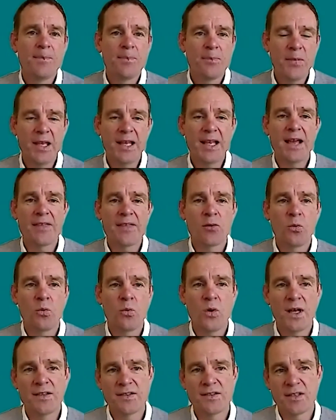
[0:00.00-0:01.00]
Pick out the
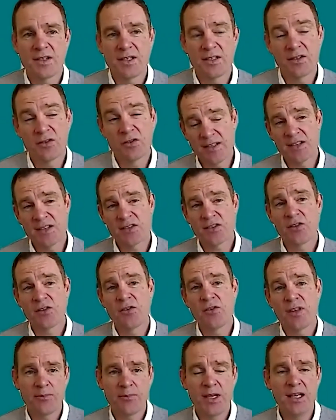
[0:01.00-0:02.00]
ones that it does
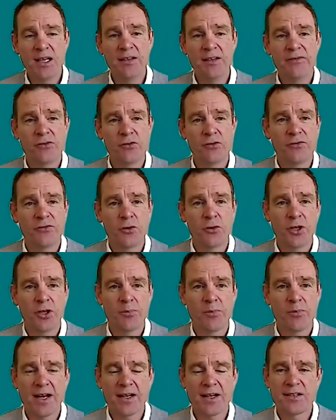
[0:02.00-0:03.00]
do meaningful for your
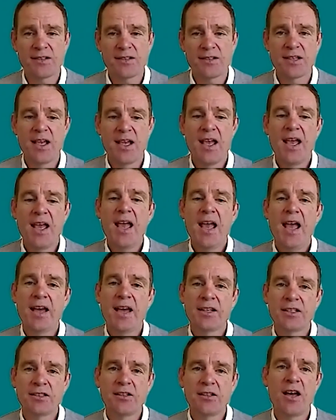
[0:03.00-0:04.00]
practice and
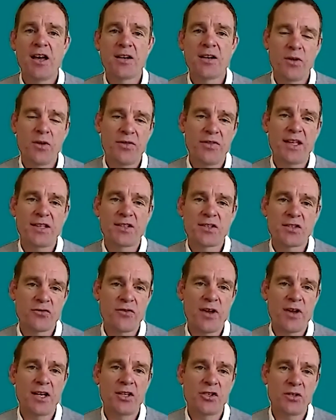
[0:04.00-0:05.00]
align with that
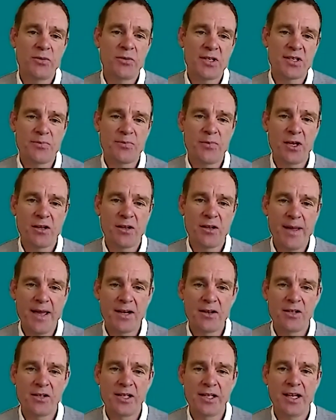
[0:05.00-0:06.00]
strategy we spoke about
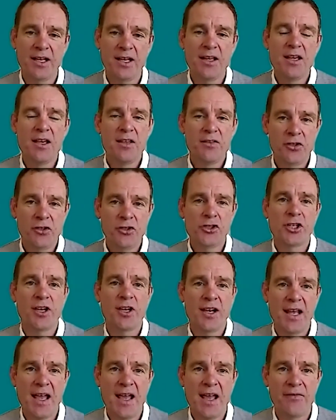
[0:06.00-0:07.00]
earlier that you're
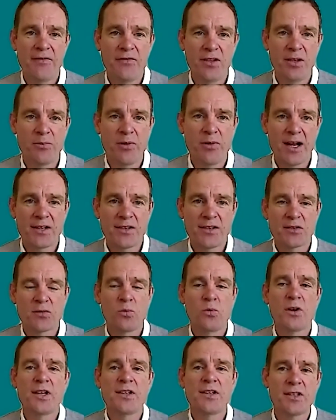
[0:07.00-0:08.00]
going to have for your practice.
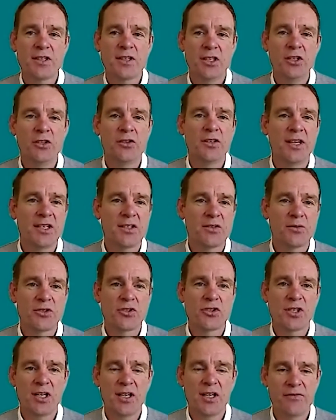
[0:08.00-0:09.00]
What is it that you need to
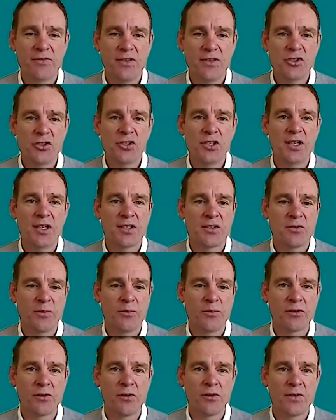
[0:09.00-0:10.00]
achieve this year to
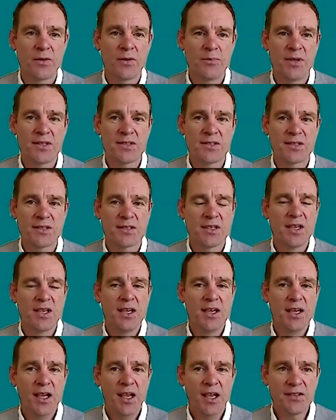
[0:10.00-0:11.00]
improve the business?
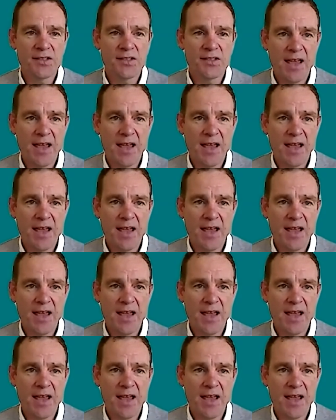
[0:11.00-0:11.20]
Is it?